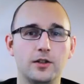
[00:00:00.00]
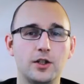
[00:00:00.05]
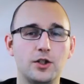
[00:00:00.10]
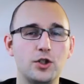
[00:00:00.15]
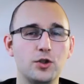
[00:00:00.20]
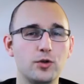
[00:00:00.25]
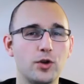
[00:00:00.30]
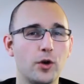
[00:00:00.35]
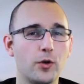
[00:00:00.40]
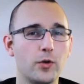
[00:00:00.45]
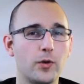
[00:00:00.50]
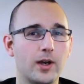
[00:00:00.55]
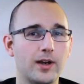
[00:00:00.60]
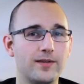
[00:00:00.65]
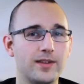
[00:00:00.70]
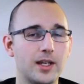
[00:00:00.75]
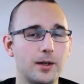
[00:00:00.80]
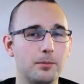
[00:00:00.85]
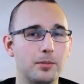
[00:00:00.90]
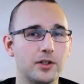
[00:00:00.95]
Did you know you
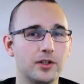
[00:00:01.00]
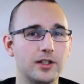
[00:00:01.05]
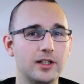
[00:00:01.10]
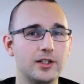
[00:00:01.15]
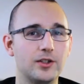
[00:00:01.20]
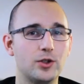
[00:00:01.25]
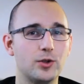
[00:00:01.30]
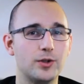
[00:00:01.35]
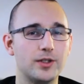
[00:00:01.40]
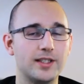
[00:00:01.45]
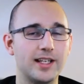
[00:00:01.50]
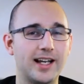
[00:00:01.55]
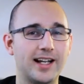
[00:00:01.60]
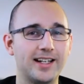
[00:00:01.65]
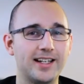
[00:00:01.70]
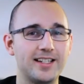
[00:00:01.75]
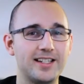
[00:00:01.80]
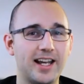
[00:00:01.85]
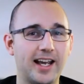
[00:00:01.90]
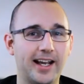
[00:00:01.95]
have the ability to
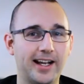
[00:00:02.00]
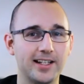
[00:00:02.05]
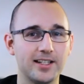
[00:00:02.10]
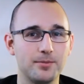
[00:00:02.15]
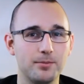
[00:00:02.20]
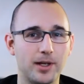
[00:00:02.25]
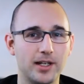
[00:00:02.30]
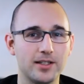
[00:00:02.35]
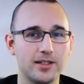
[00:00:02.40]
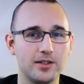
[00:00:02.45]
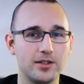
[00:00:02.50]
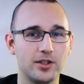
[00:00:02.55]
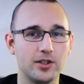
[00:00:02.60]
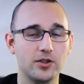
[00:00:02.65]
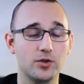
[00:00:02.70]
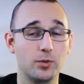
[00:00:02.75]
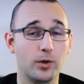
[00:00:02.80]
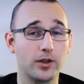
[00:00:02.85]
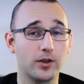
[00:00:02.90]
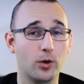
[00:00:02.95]
send text
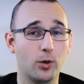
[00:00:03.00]
messages with